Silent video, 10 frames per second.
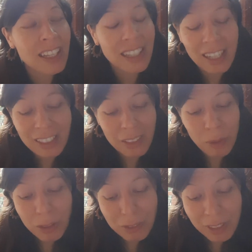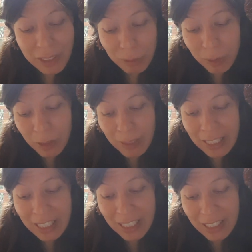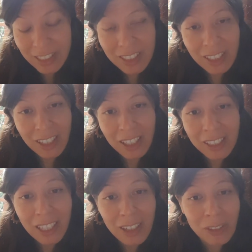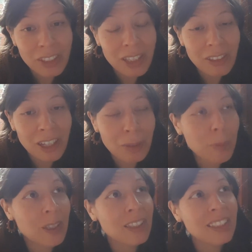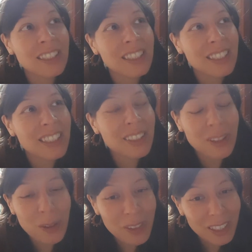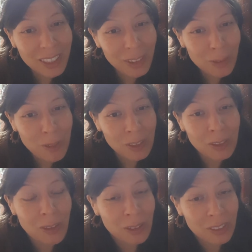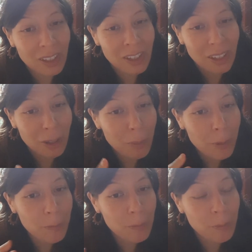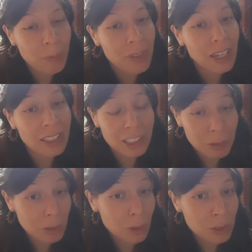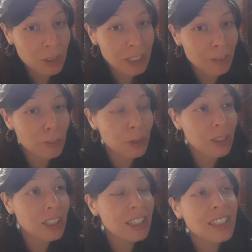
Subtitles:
And the Waltz of the Little Mermaid is Hannah on nyckelharpa, Kolka Roman on harp, and she was also in Lovelorn.